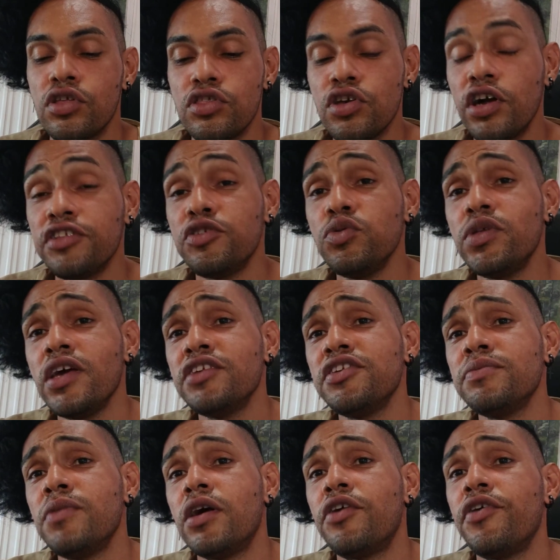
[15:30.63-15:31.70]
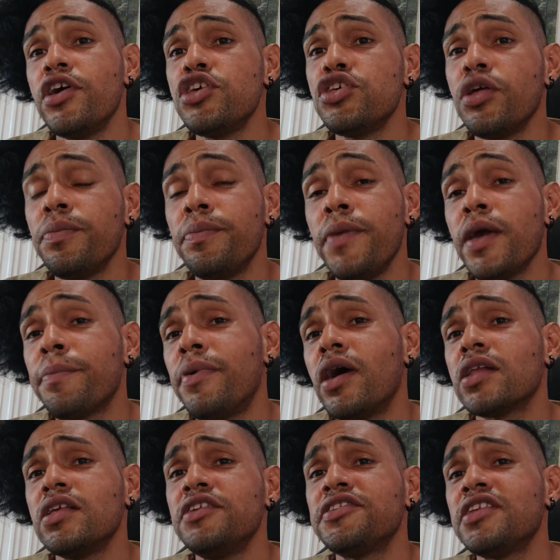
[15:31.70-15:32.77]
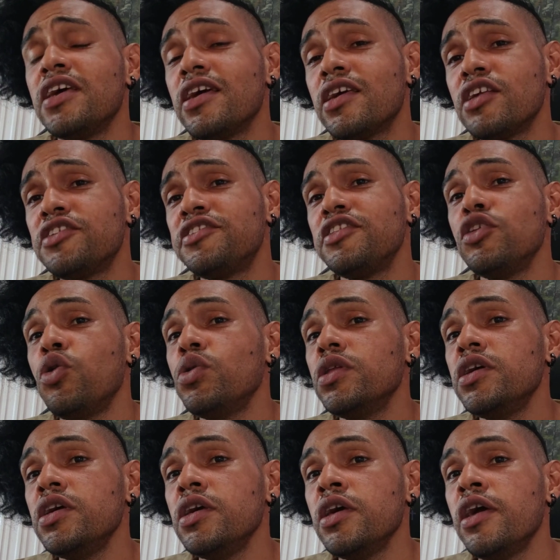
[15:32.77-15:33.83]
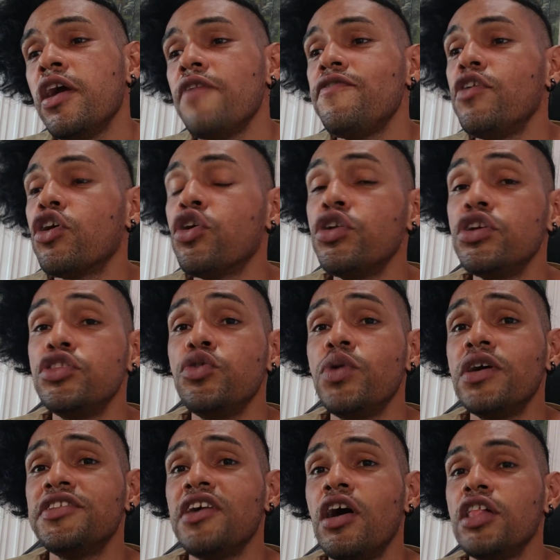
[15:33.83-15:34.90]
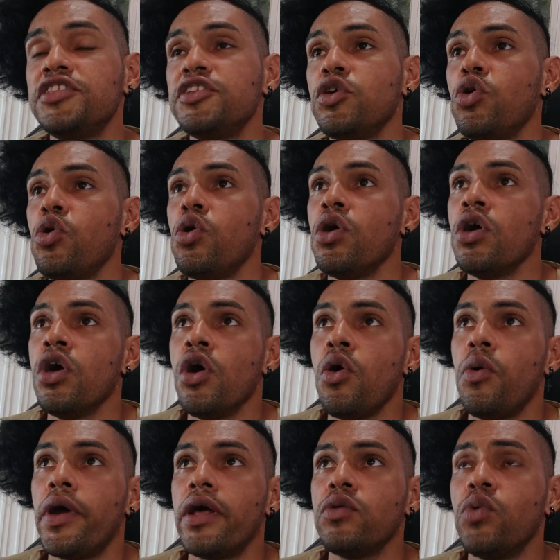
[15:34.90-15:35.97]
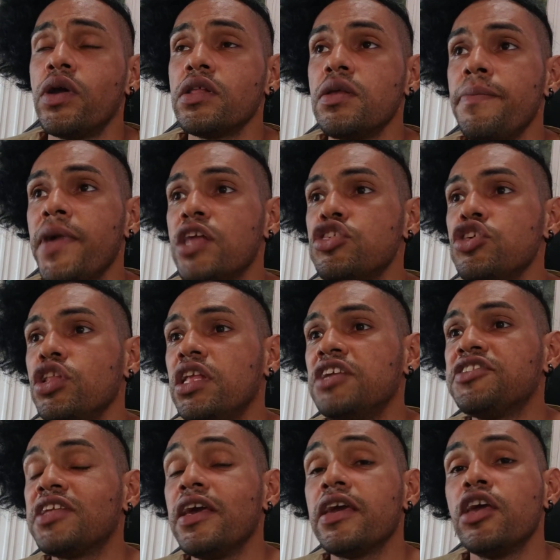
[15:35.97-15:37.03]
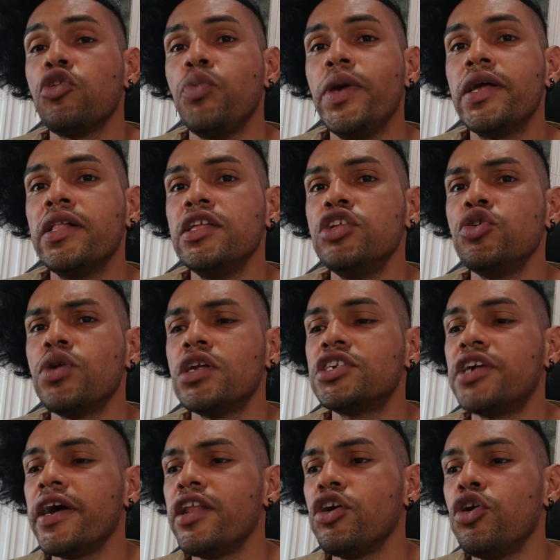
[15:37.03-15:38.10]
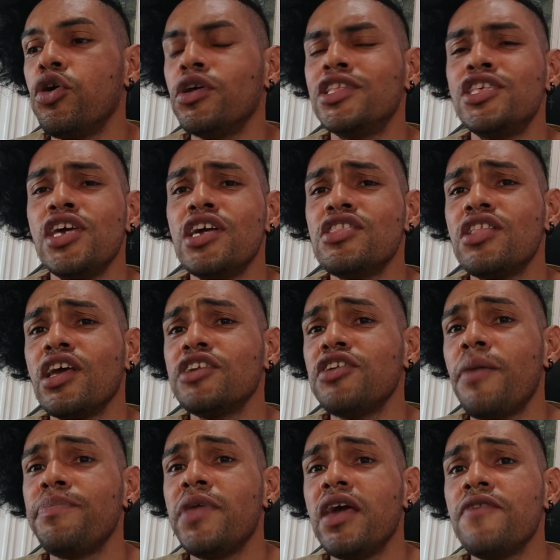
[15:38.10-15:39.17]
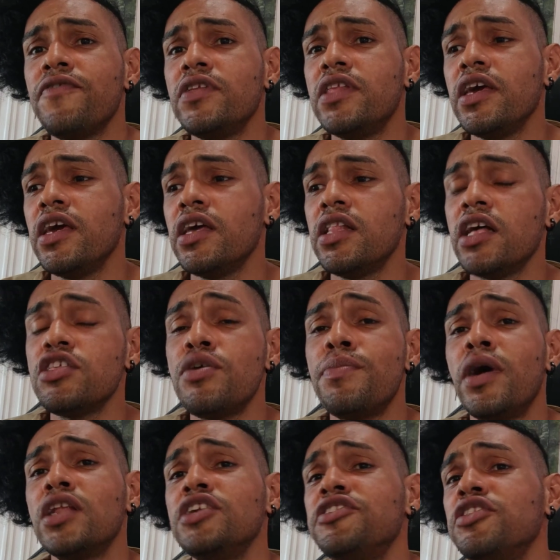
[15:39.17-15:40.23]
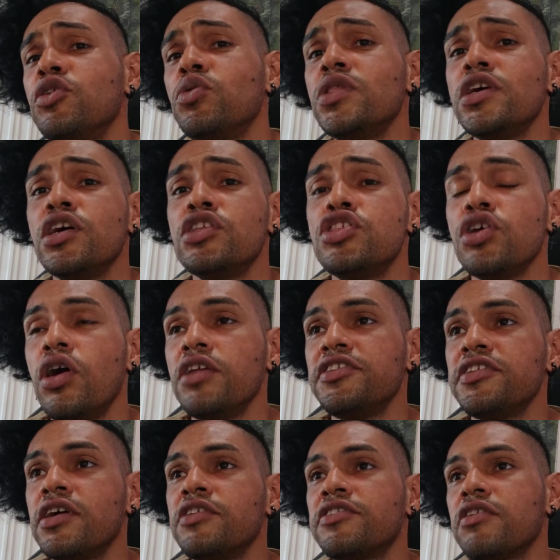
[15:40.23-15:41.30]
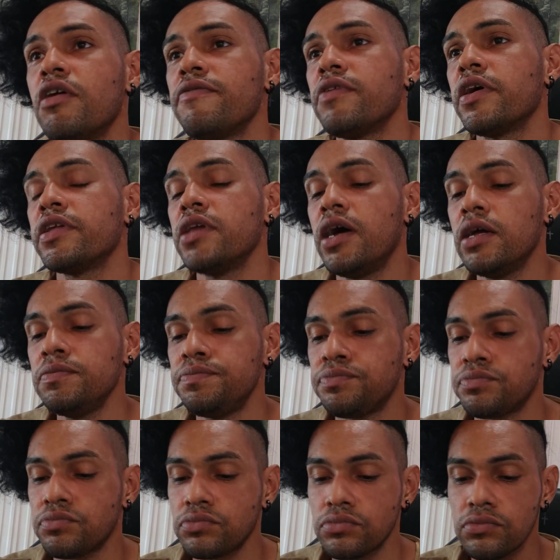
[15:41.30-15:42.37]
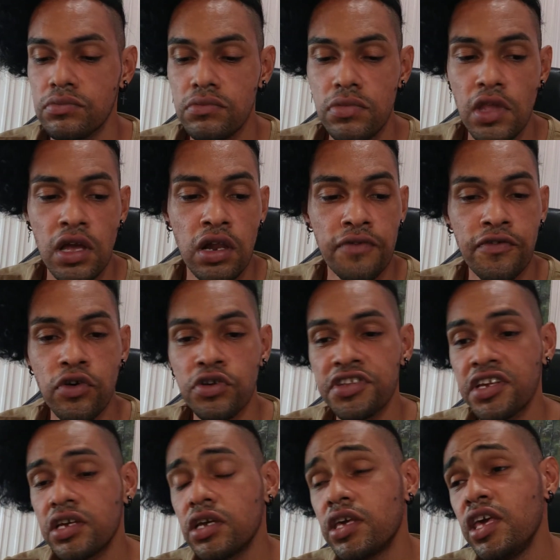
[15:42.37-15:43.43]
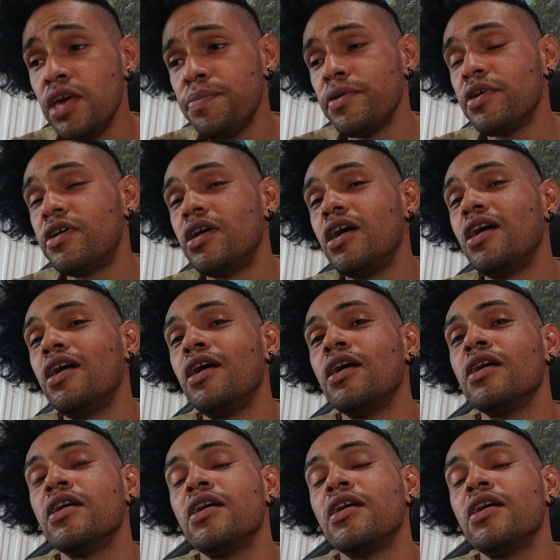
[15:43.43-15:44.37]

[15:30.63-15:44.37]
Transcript: just do things in moderation. Make practice, take it slowly. If you're going to do this also, what I wanted to mention is take it weekly. Do not try to change things up day for day. Let your body slowly adjust and stuff like that. And of course, keep your